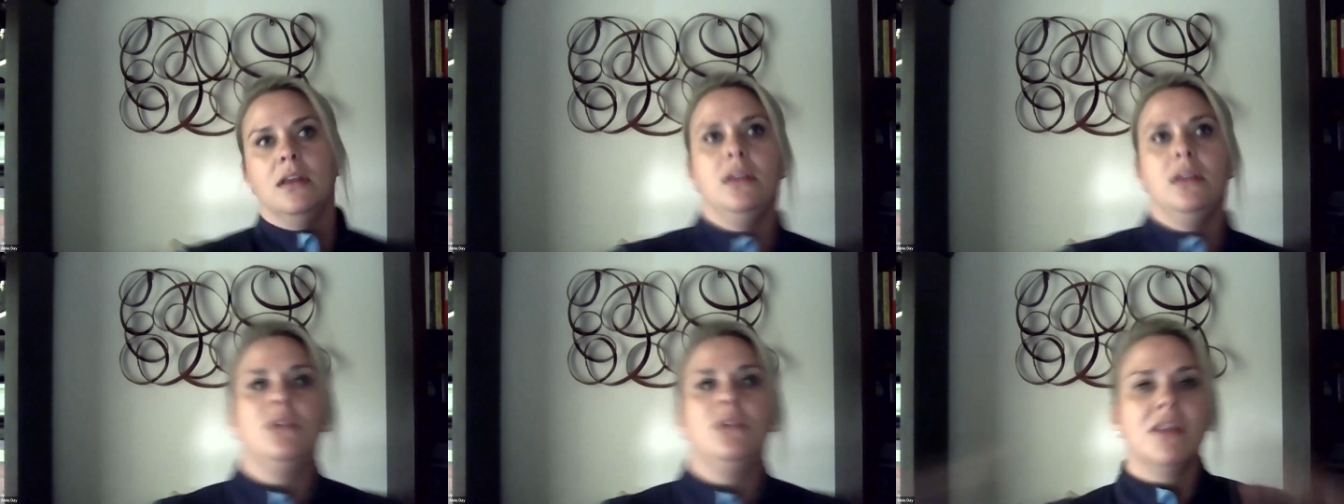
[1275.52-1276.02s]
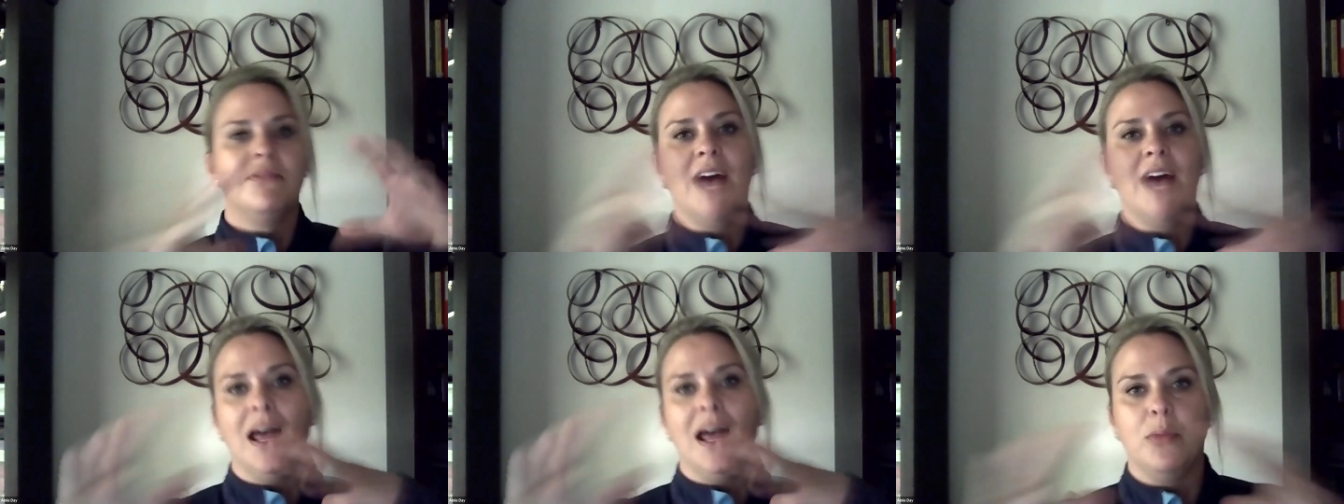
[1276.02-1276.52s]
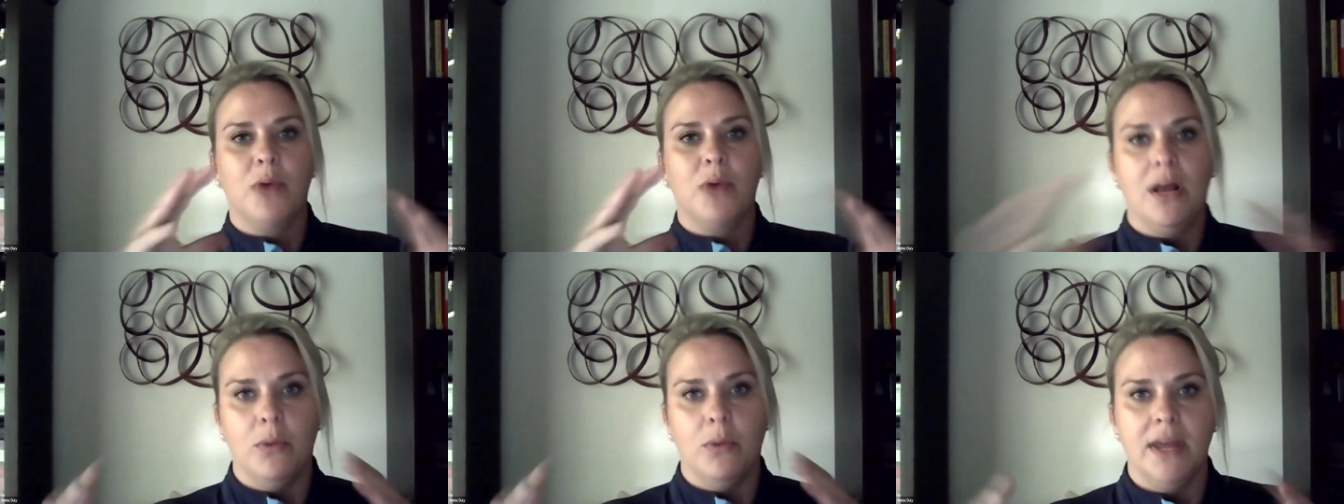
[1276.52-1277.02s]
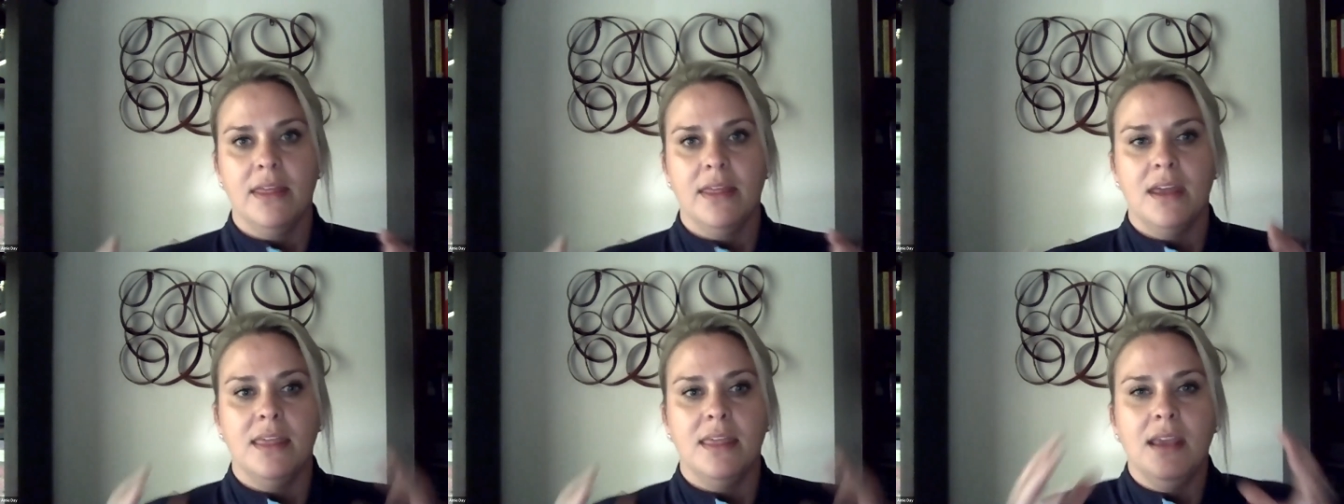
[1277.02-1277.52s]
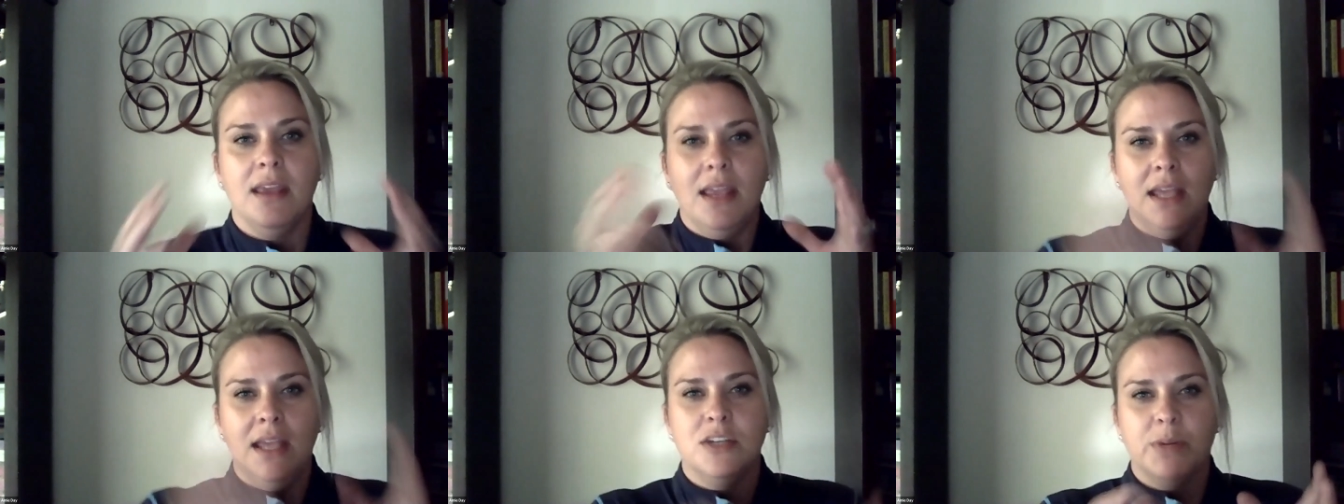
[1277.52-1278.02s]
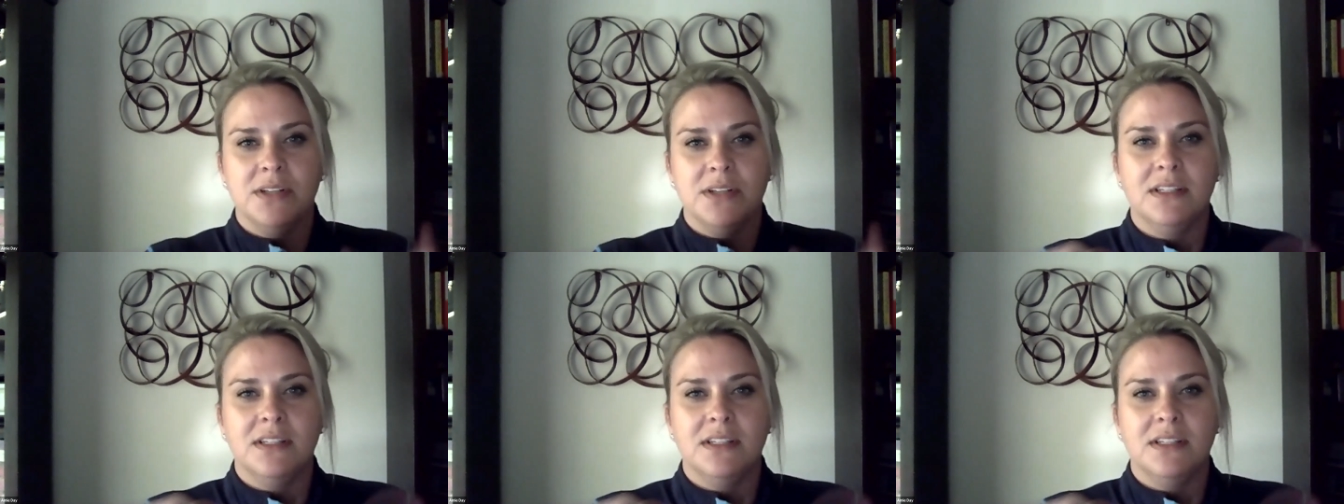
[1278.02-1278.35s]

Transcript: can vibe well with. I think each person,